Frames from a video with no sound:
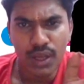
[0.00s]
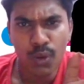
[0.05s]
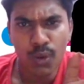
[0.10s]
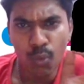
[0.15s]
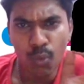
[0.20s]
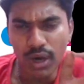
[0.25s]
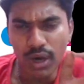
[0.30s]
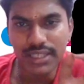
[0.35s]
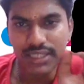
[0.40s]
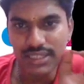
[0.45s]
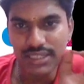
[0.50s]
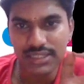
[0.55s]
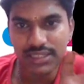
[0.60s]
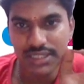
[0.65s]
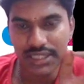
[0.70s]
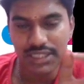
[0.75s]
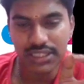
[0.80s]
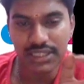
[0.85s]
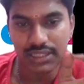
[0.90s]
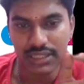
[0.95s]
what is
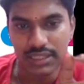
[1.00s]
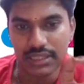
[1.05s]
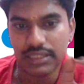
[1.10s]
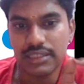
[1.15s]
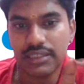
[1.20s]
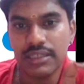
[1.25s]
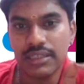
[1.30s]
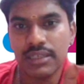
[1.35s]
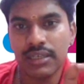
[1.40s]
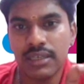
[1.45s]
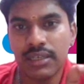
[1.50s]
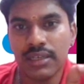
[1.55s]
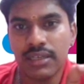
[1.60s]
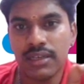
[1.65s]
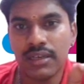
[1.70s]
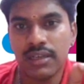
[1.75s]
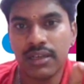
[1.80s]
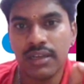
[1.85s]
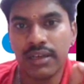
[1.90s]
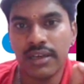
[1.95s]
tested
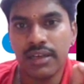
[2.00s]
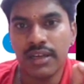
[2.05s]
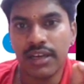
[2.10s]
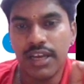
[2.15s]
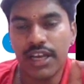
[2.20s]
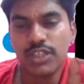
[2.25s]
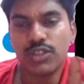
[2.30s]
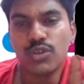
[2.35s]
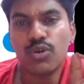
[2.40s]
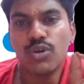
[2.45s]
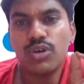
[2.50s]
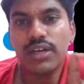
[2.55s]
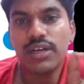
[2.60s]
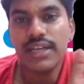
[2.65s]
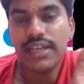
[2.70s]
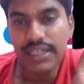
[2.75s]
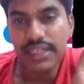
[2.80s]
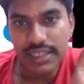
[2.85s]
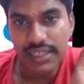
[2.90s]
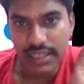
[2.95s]
is only
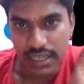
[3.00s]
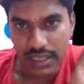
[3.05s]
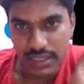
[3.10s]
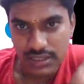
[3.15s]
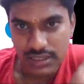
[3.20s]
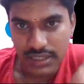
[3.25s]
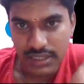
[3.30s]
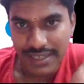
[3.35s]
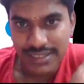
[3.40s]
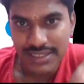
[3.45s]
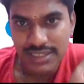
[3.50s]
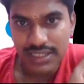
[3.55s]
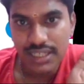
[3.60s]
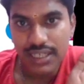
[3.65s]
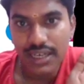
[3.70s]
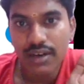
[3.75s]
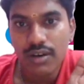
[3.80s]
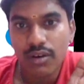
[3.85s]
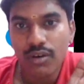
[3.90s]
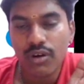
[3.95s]
the transaction
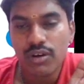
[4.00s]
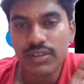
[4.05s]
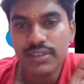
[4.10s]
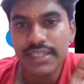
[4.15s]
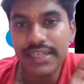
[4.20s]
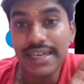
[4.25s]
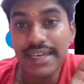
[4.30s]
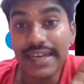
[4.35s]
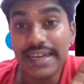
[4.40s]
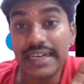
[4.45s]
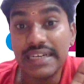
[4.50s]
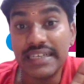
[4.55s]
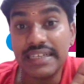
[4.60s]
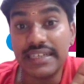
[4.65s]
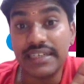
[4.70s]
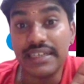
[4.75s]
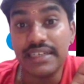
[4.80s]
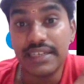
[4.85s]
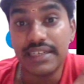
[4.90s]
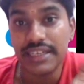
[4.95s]
and not the
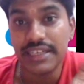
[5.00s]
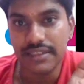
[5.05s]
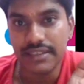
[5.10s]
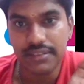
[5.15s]
entity.